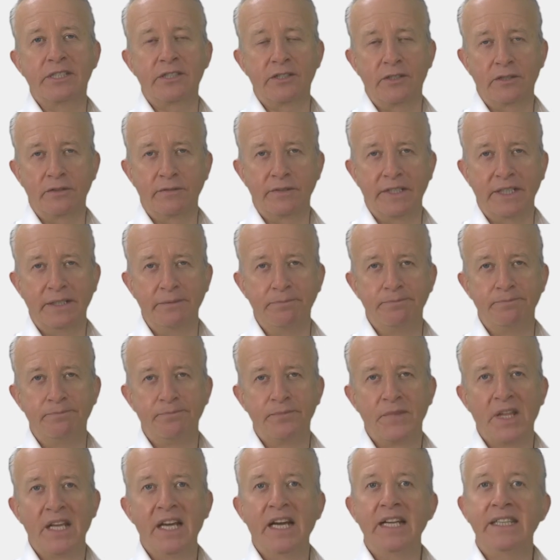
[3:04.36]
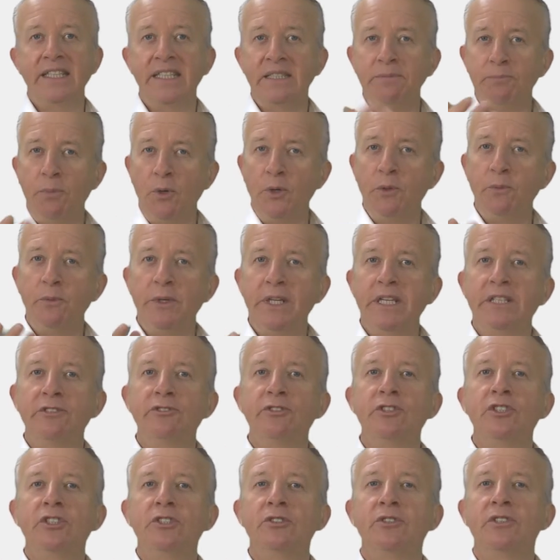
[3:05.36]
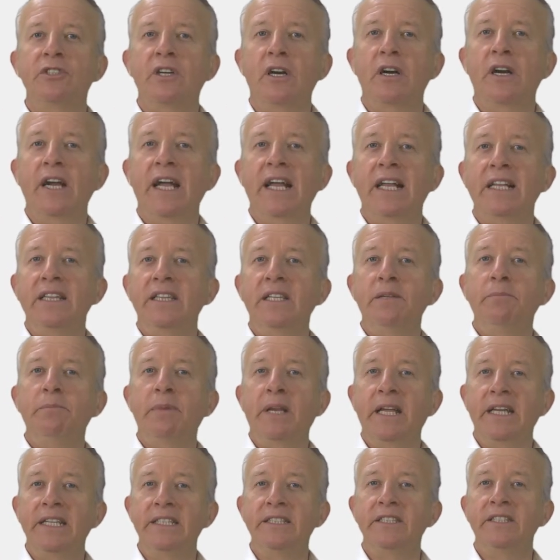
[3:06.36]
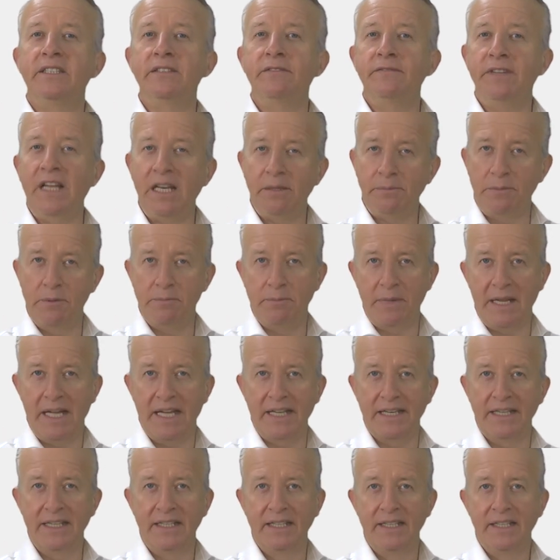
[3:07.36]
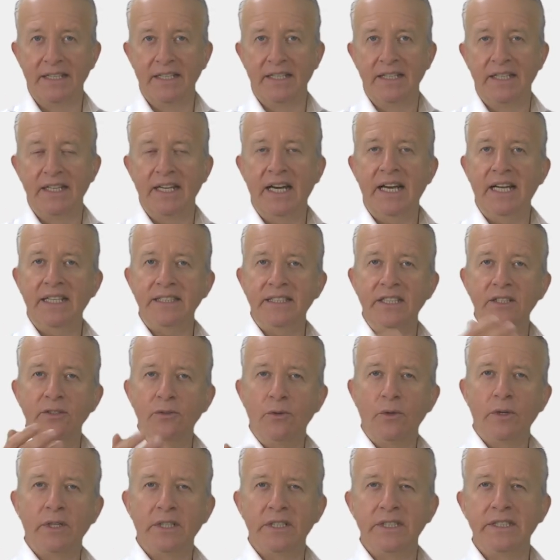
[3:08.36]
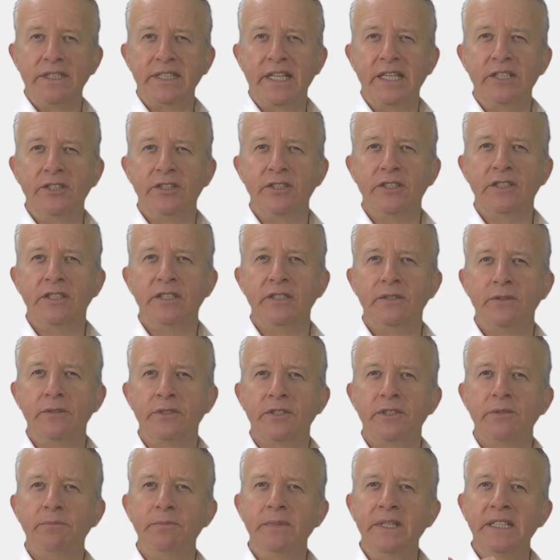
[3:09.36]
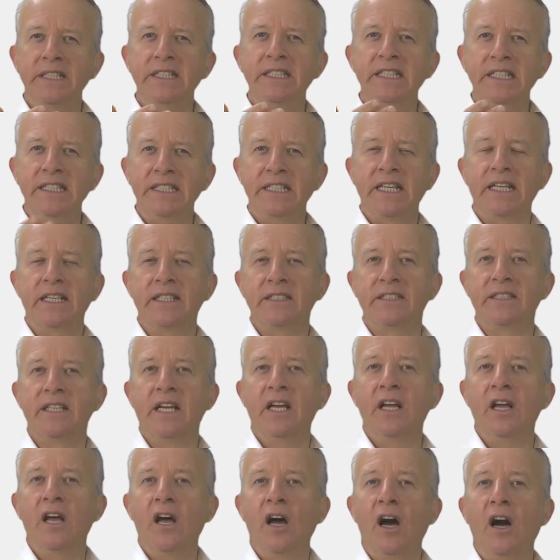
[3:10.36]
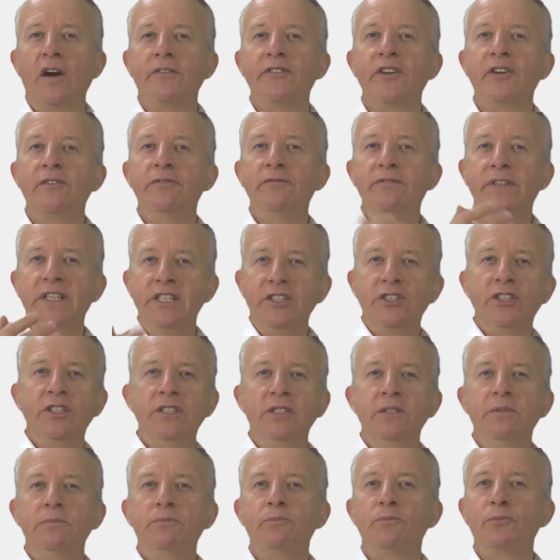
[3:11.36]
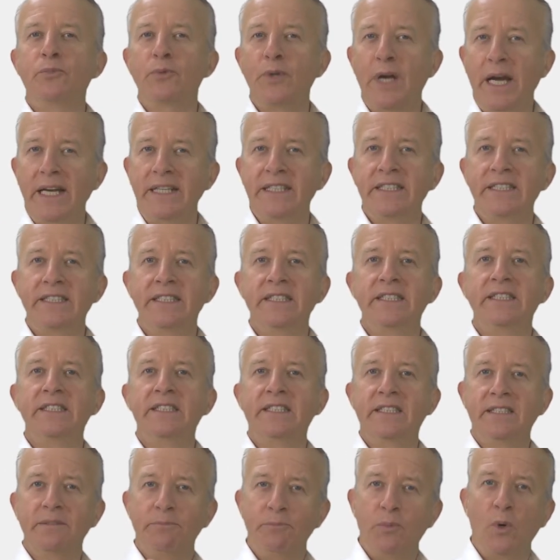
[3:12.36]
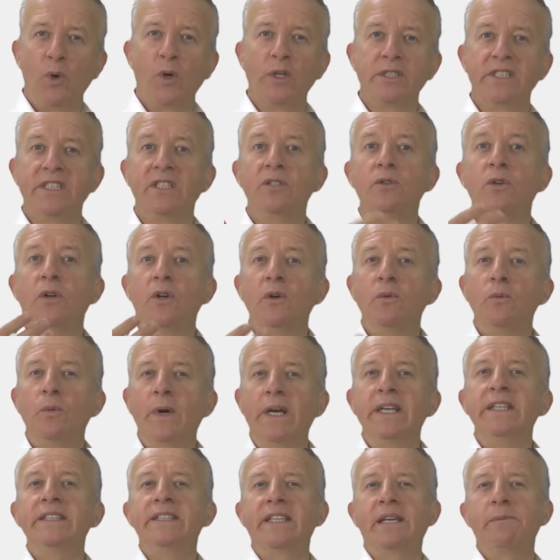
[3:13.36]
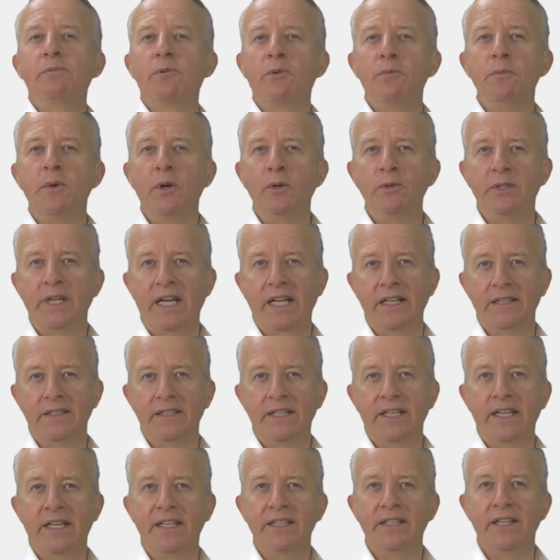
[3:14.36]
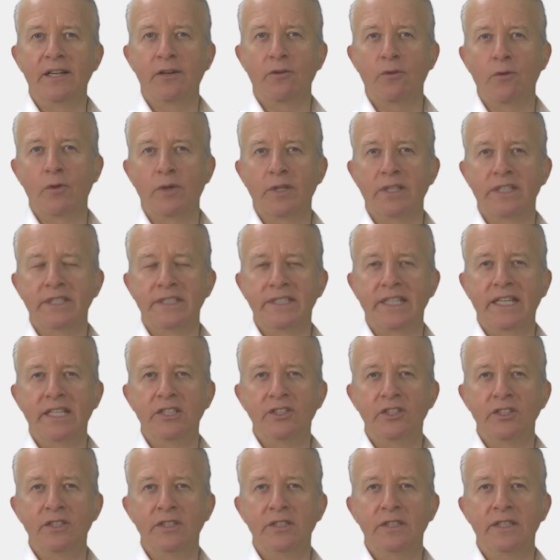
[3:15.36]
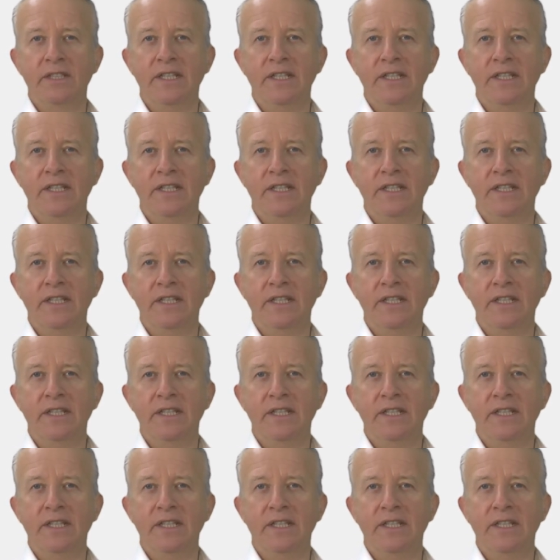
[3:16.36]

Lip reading: survey. At this point, we introduced our Healthy Place development plan, asking organisations to submit details of their vision, practices, supports and ways they promote health in their organisation.